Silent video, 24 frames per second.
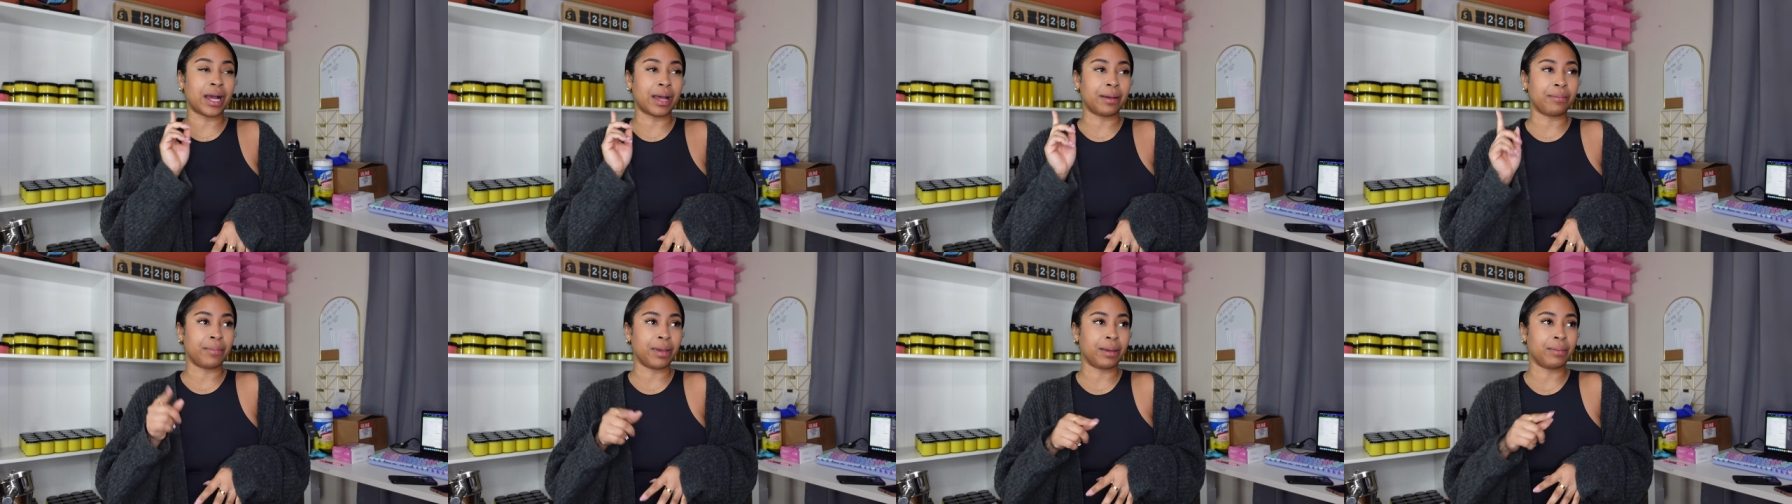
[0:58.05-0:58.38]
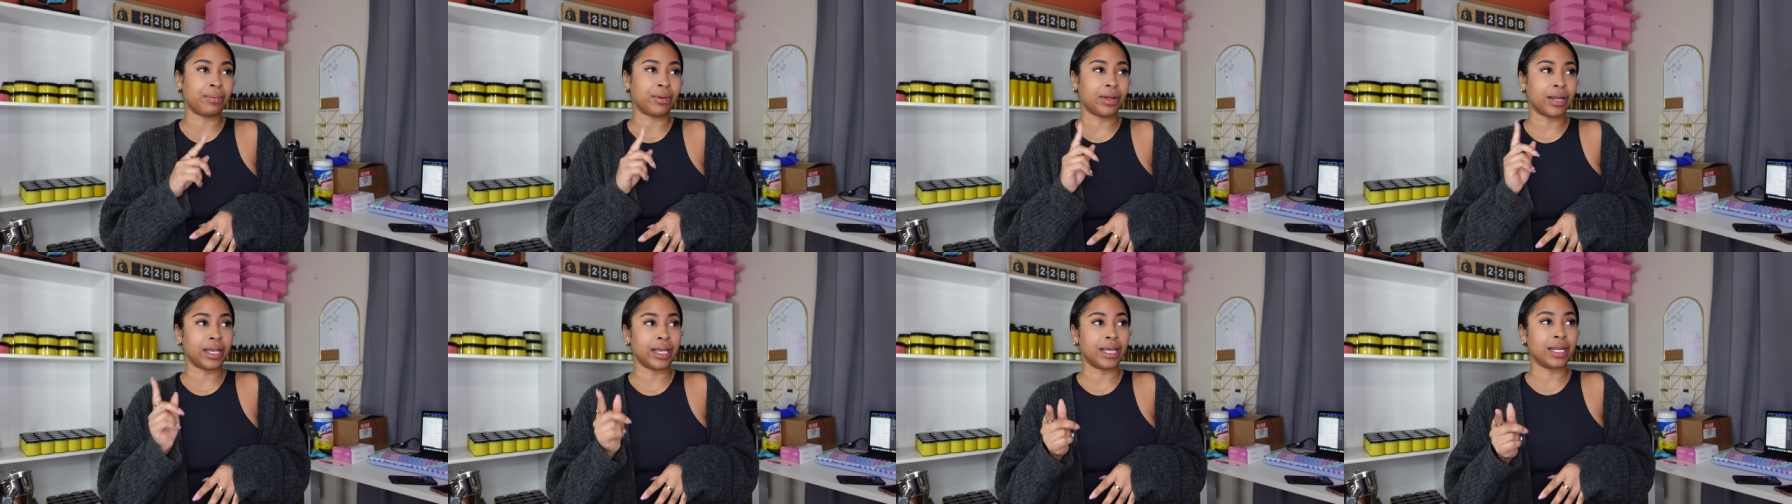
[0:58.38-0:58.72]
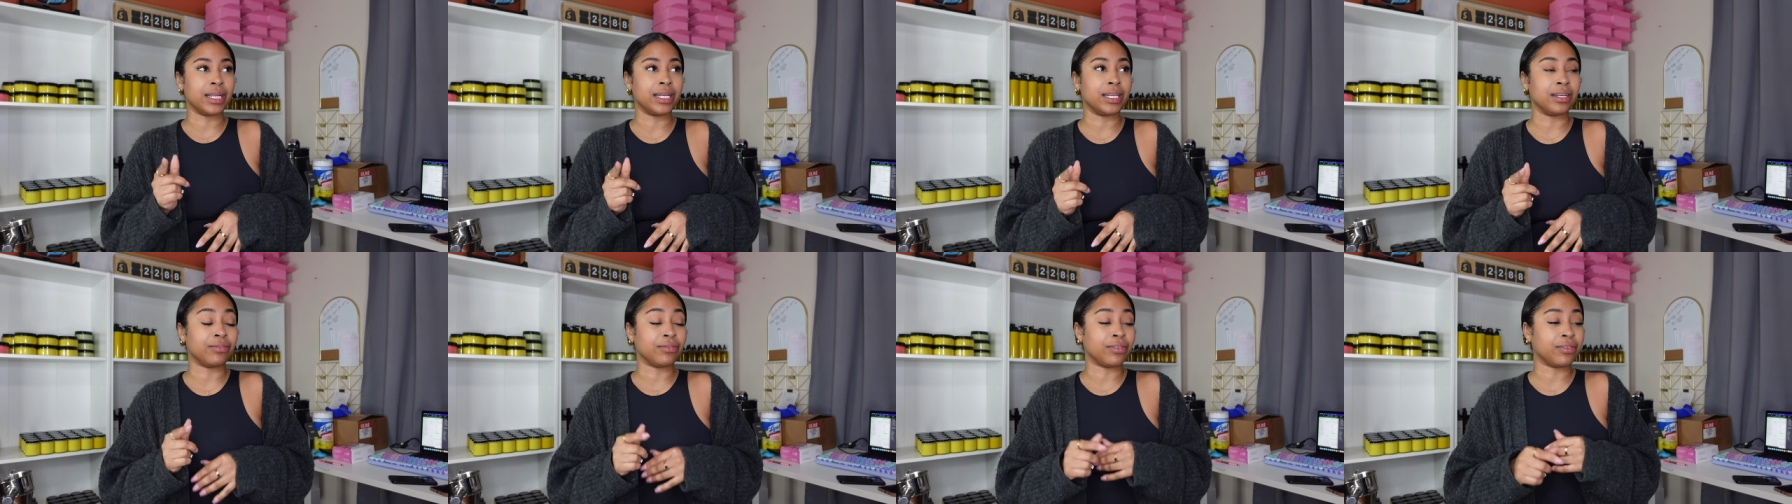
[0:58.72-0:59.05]
I may put it in
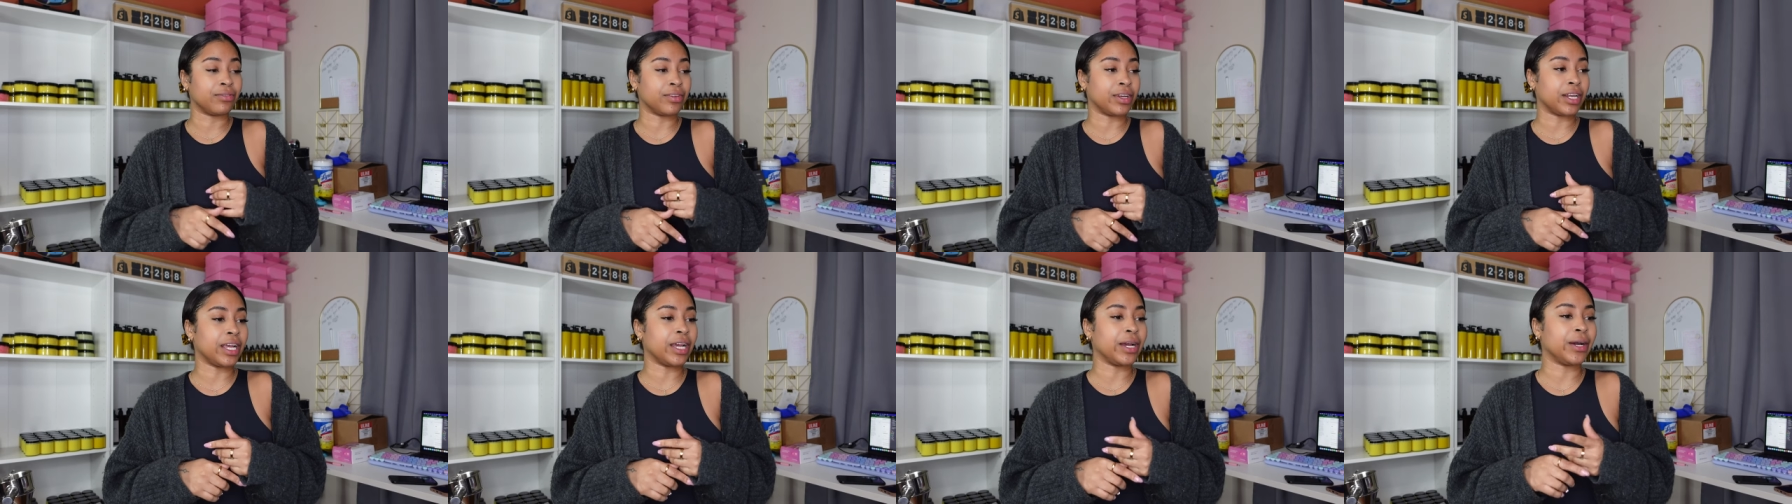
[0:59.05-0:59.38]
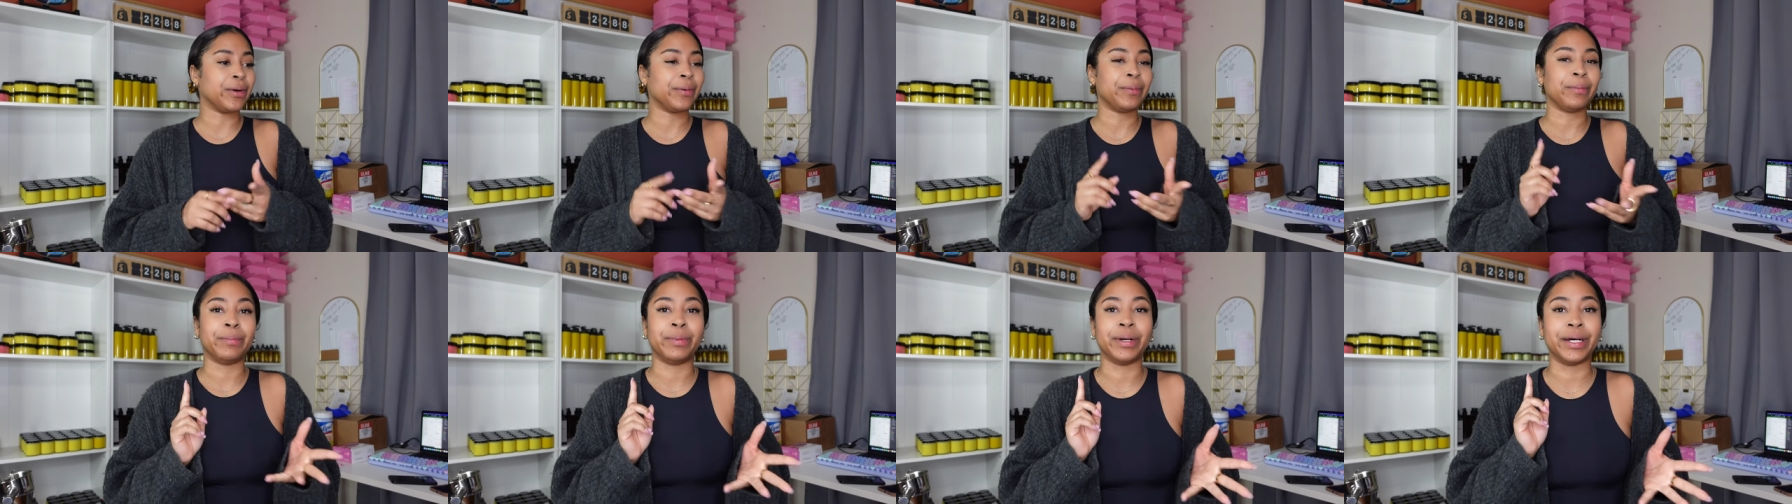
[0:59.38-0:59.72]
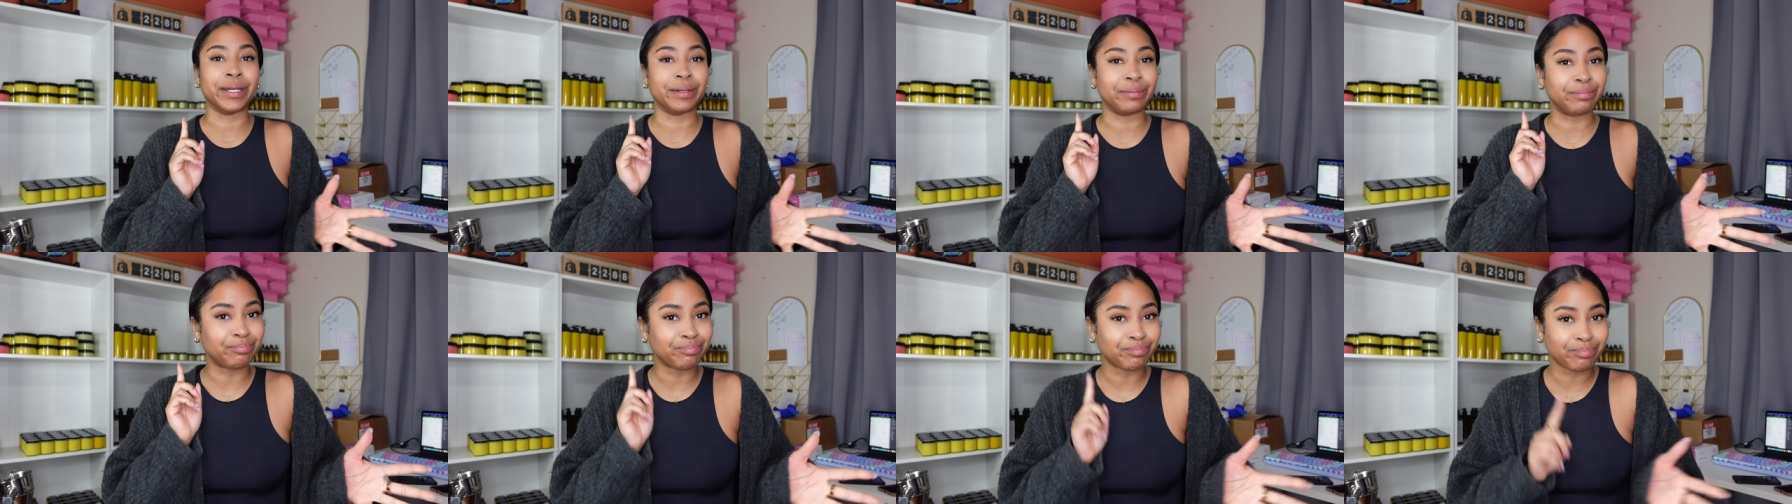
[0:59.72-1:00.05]
a different video, but